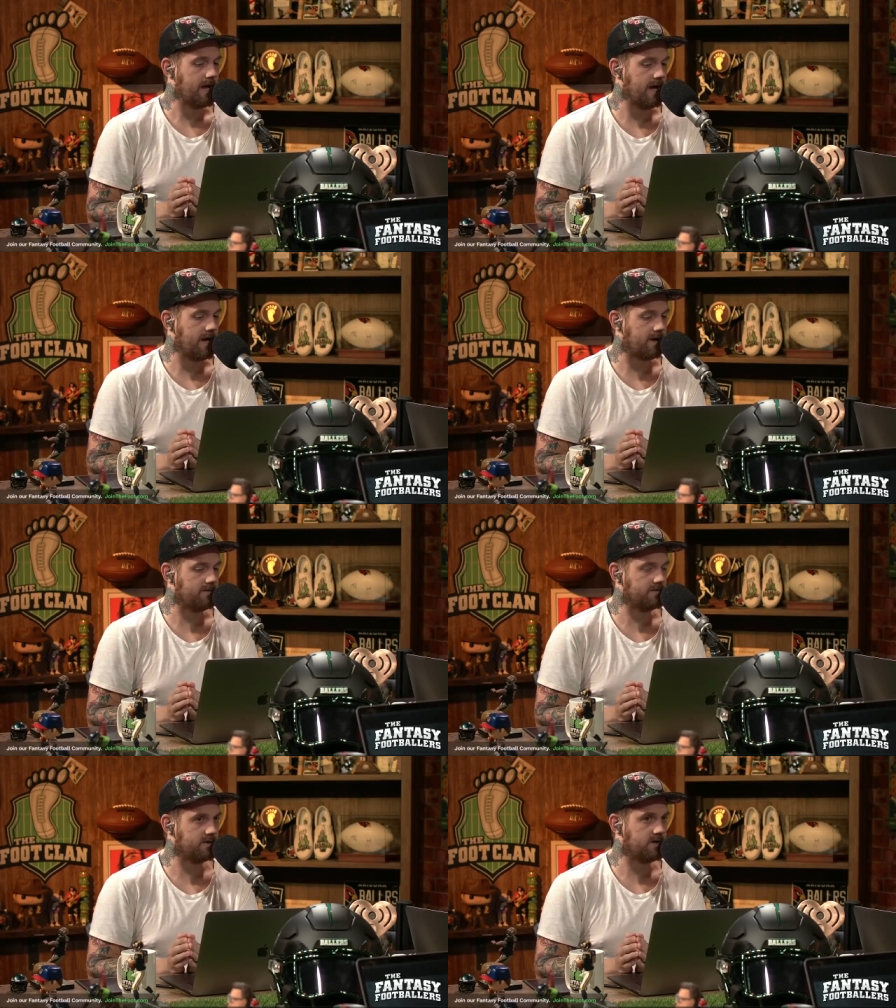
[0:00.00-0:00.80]

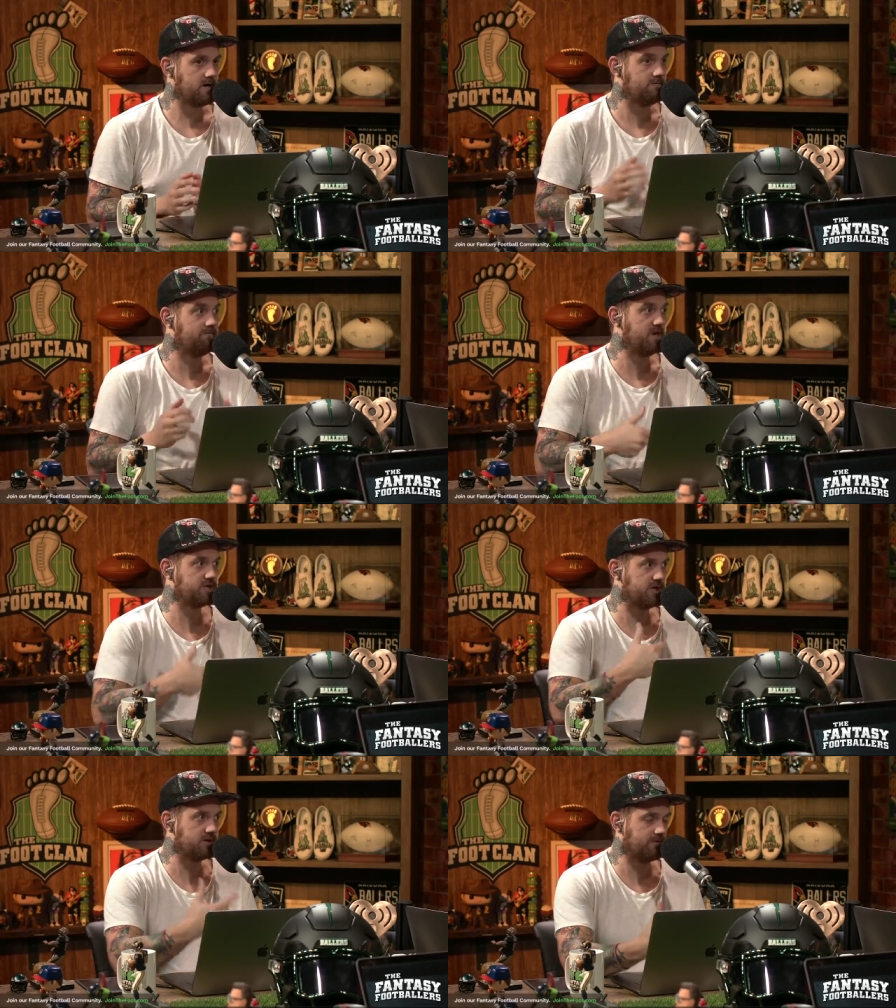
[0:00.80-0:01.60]
and
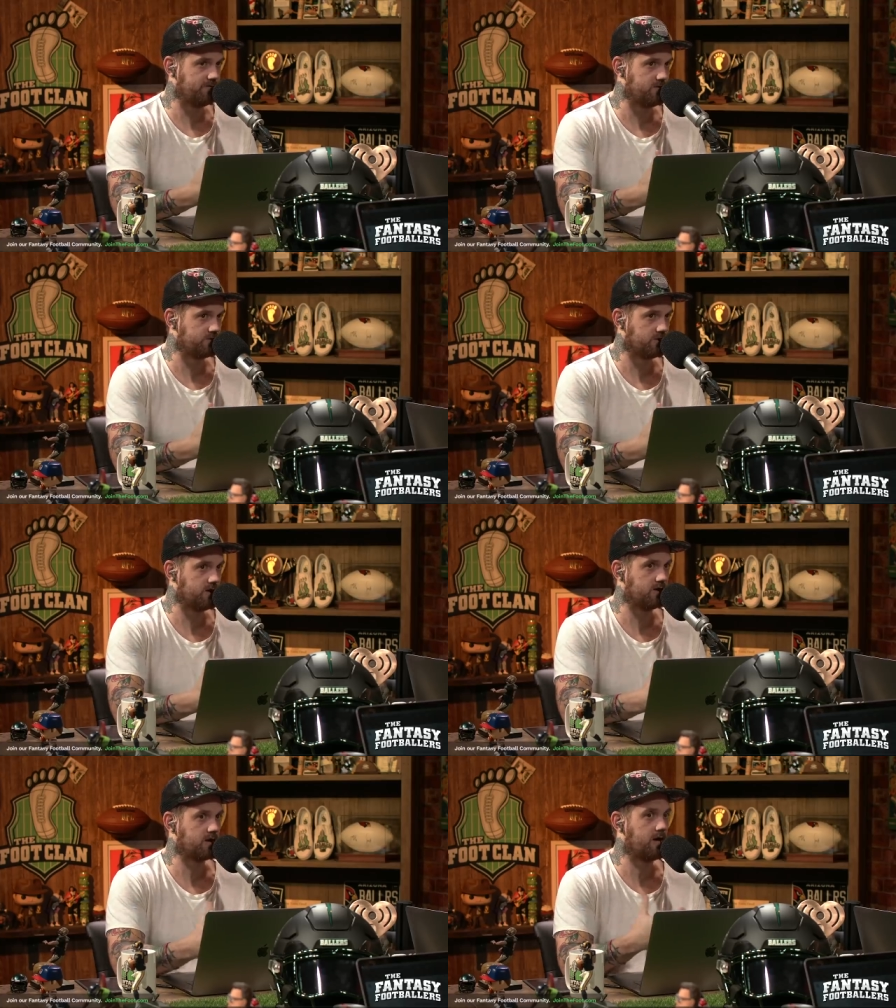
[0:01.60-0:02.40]
envisioning the future
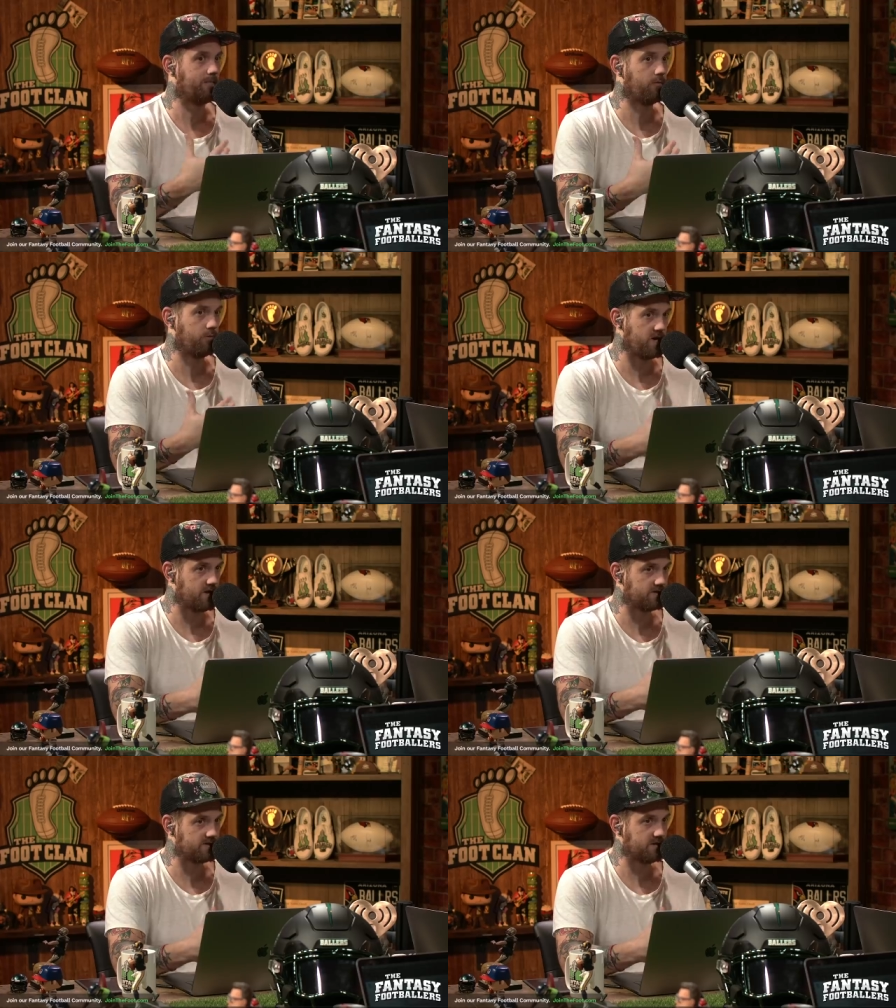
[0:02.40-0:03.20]
in a couple
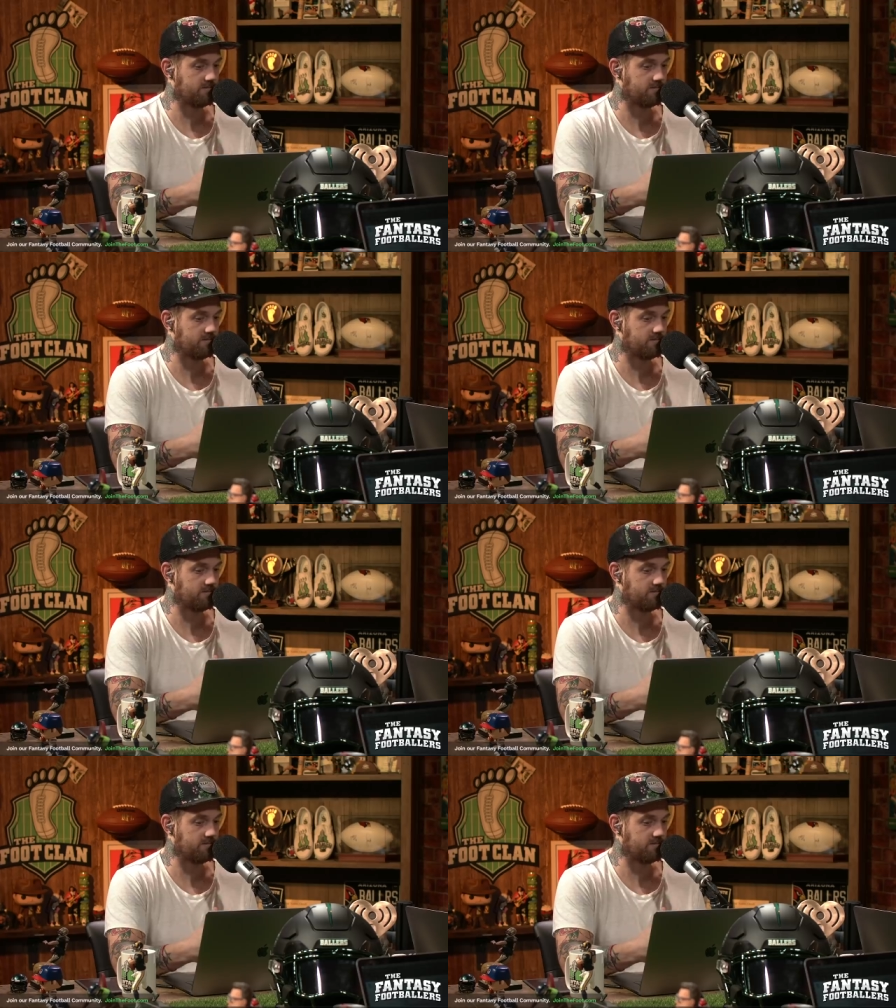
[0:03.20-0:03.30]
weeks.